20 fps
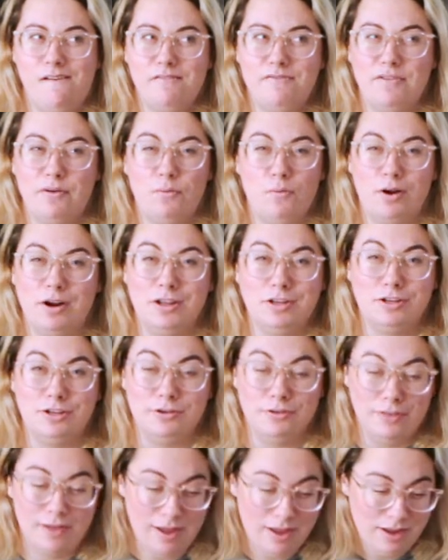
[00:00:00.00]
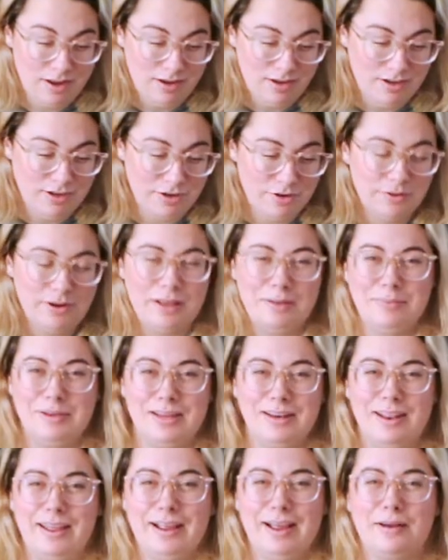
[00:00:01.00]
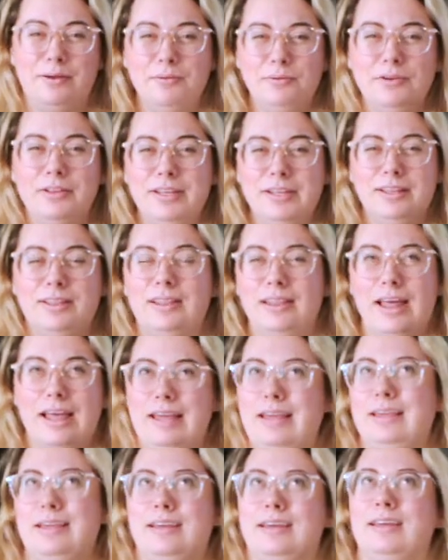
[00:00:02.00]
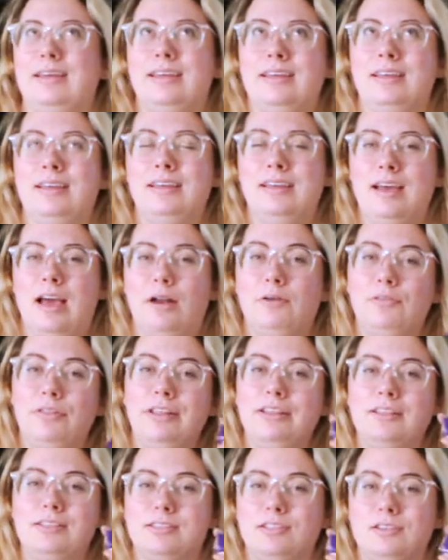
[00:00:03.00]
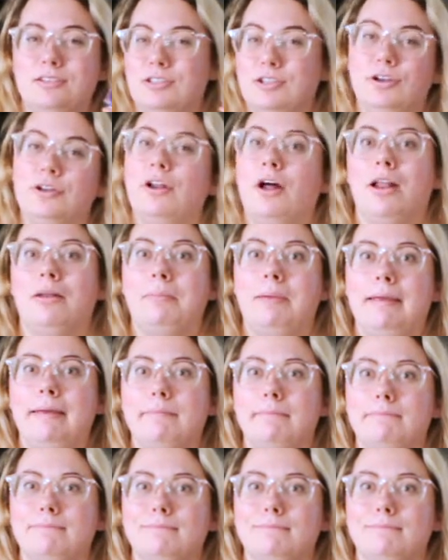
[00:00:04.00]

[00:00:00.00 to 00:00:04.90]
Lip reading: if I want to do that, you know what I mean? Like, I don't think this looks good on me,